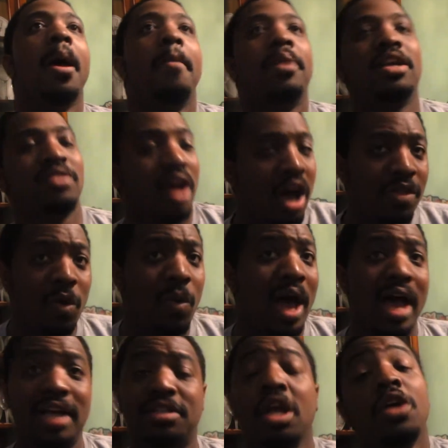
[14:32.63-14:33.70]
Because
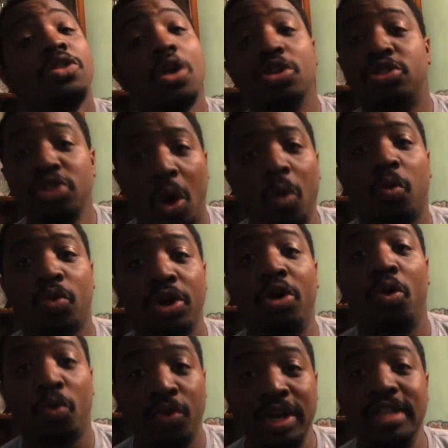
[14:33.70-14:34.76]
otherwise, there's no
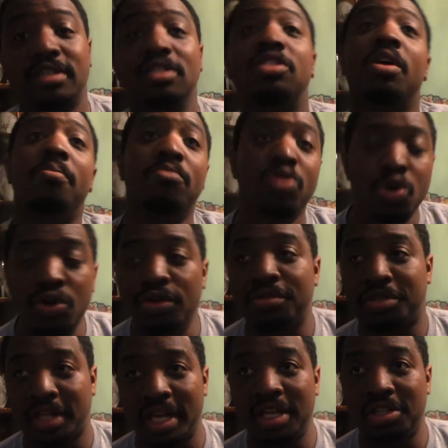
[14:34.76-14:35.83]
real reason to move
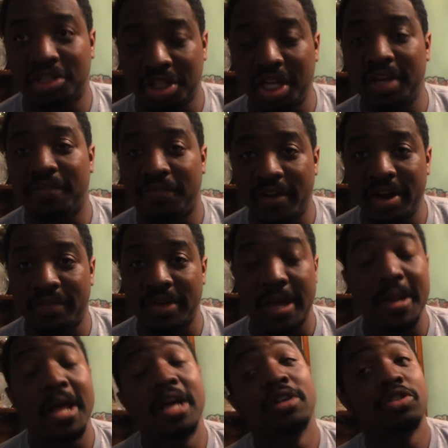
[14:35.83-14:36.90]
Shang-Chi in front of it.